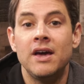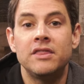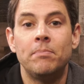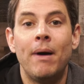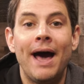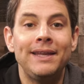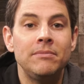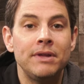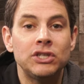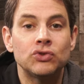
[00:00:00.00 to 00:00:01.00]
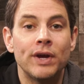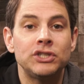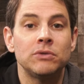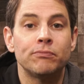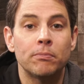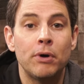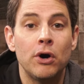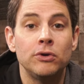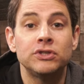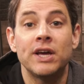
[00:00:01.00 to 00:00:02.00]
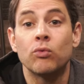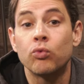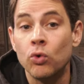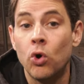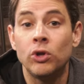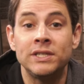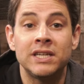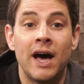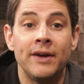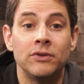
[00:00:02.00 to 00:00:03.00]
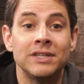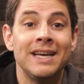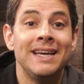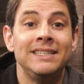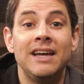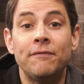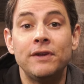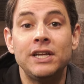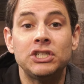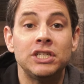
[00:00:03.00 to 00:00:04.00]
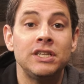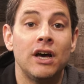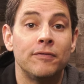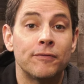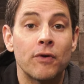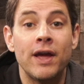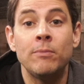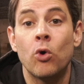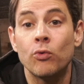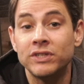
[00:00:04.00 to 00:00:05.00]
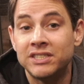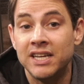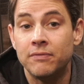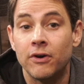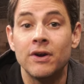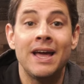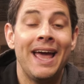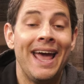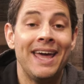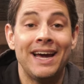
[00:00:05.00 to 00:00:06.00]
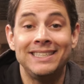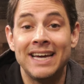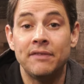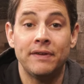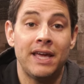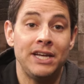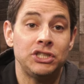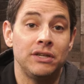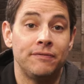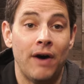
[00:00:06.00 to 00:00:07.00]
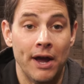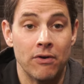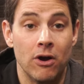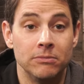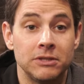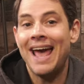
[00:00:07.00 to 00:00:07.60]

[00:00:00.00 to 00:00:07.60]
the Biden administration proposed a rule entitled Definition of Frame or Receiver and Identification of Firearms.